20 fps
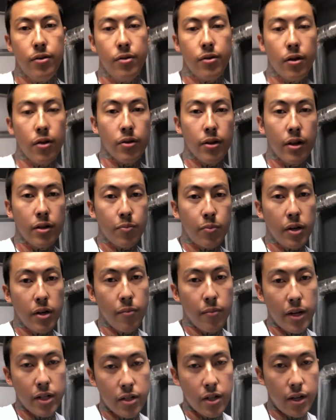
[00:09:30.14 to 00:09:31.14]
So that's pretty
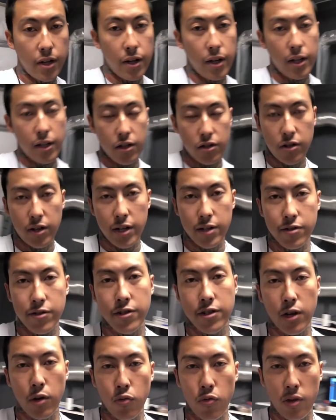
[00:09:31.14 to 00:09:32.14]
much it. And the
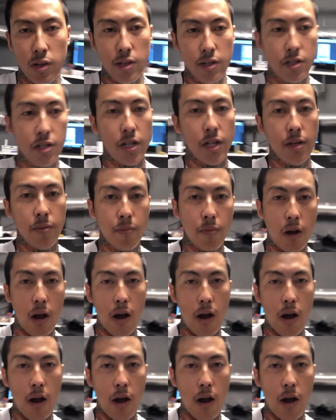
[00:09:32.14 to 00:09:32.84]
transfers are really cheap.